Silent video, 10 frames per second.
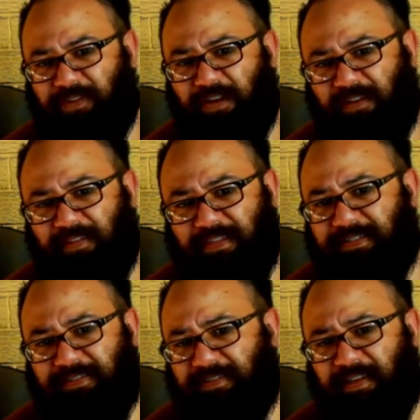you know,
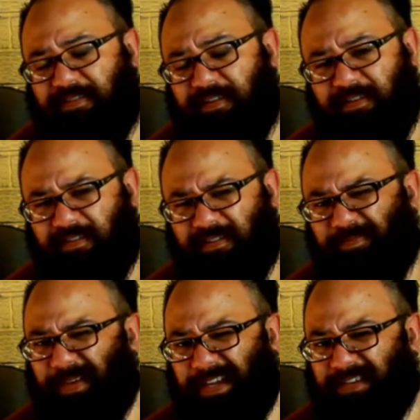this is nothing
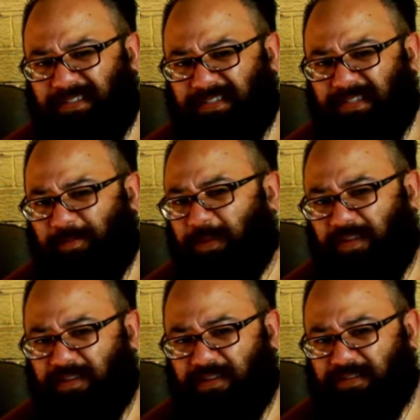compared to some of
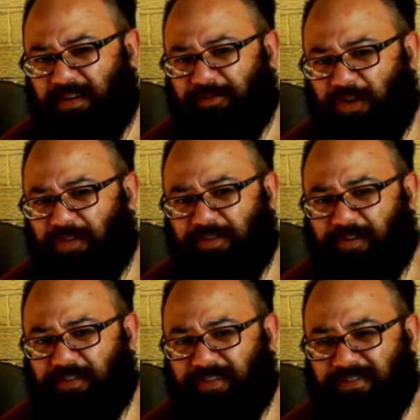the things that I've gone
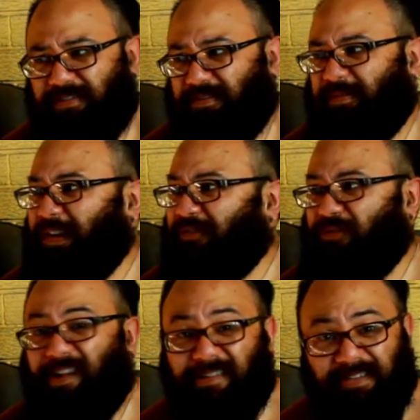through. This is
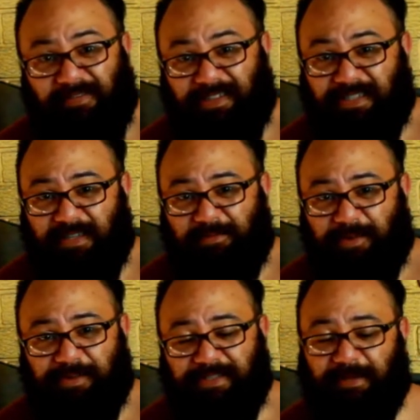relatively
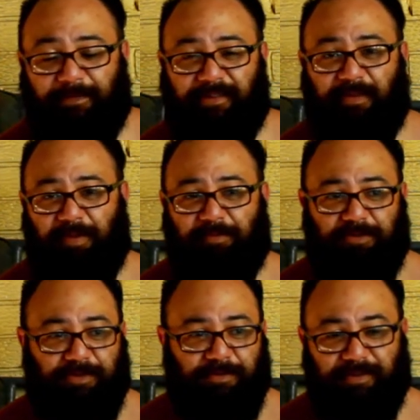simple. It's something that people
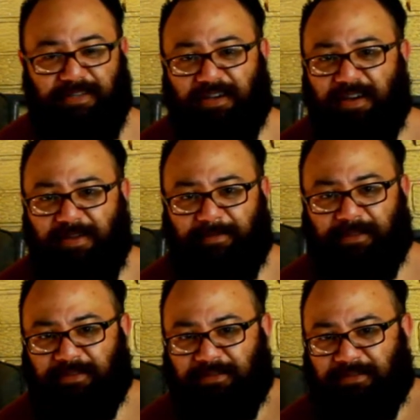do all the time.
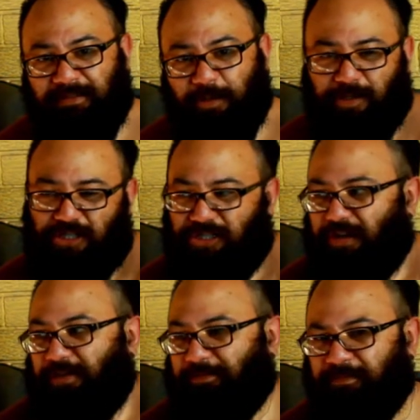Quit your
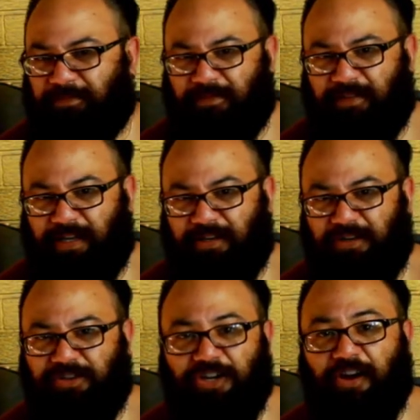job, get a
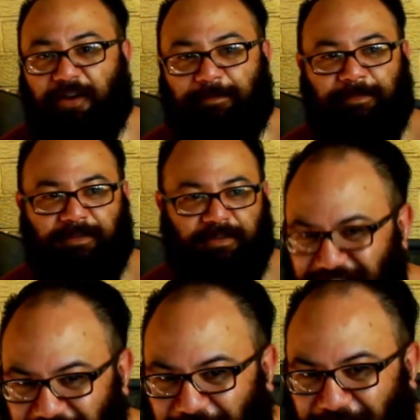new job.
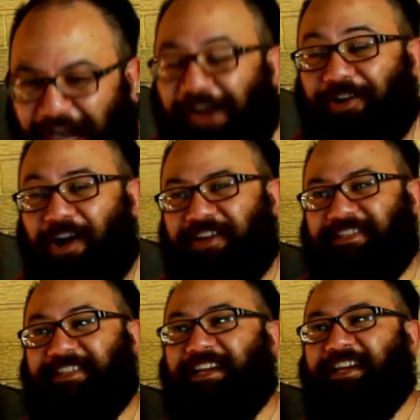Do you know, I was